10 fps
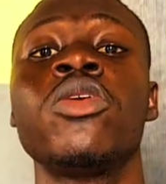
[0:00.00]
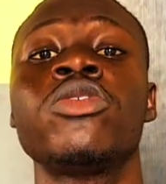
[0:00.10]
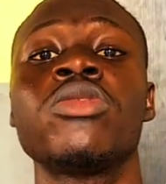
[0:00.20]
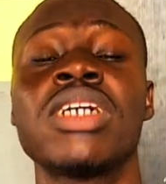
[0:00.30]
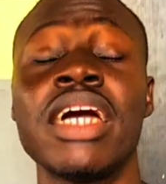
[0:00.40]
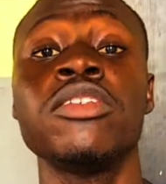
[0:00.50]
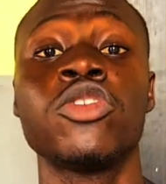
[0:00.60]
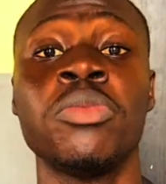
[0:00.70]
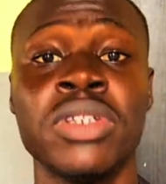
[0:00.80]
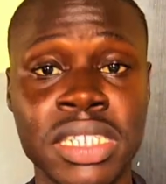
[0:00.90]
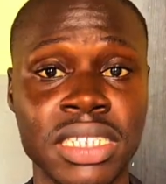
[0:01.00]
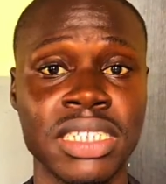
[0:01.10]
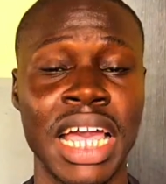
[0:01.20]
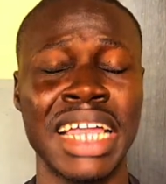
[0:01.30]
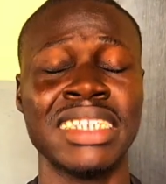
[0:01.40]
also carries some
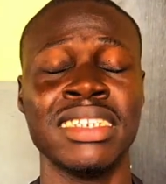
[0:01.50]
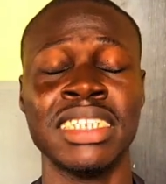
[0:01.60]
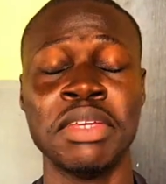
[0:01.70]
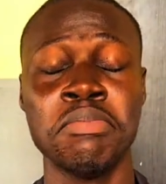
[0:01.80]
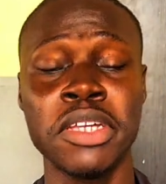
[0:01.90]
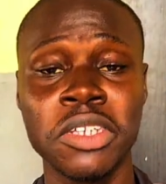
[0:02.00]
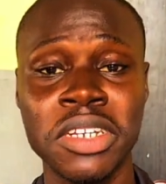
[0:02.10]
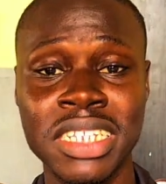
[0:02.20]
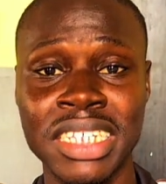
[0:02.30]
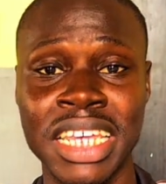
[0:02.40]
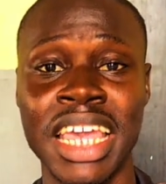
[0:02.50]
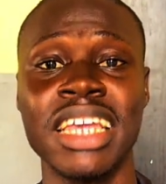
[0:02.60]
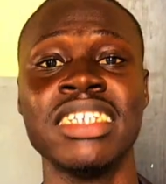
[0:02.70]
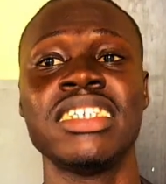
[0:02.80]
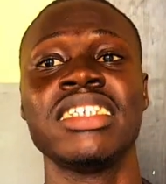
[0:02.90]
risks, and the major risk here
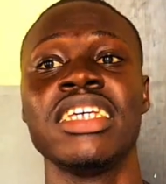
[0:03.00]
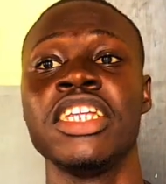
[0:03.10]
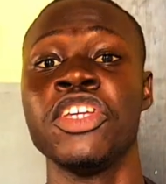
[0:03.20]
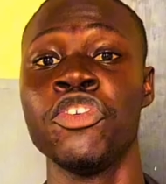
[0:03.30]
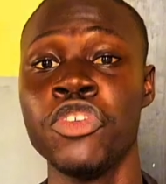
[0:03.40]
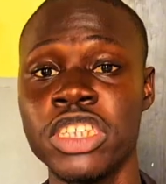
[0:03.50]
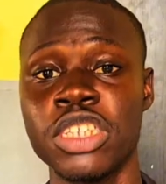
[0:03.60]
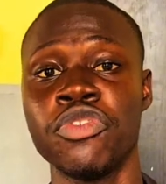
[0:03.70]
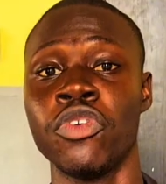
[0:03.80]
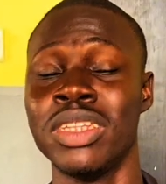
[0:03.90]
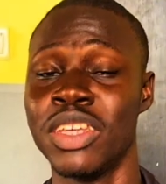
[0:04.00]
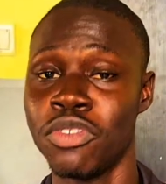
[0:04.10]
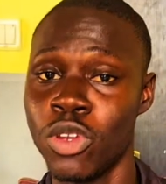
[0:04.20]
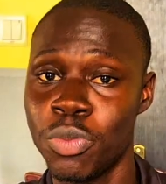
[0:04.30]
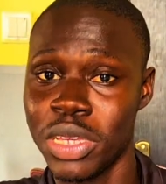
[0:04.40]
is the risk for
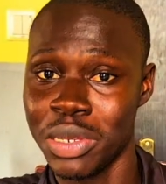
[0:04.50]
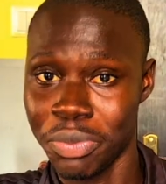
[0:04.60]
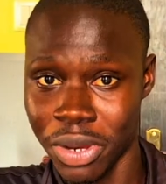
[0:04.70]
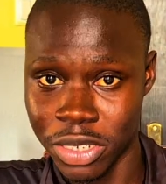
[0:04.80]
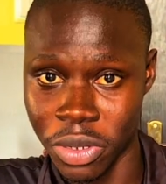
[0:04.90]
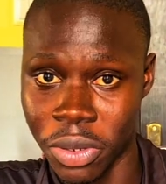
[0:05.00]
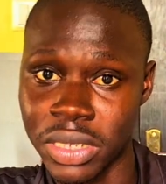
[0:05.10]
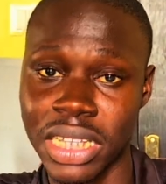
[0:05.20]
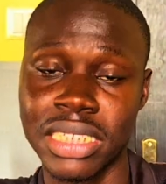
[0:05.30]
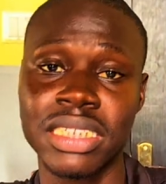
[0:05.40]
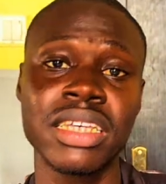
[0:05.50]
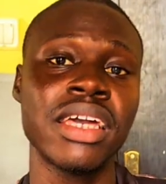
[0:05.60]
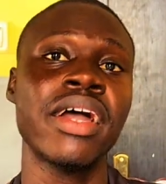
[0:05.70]
developing pressure ulcers.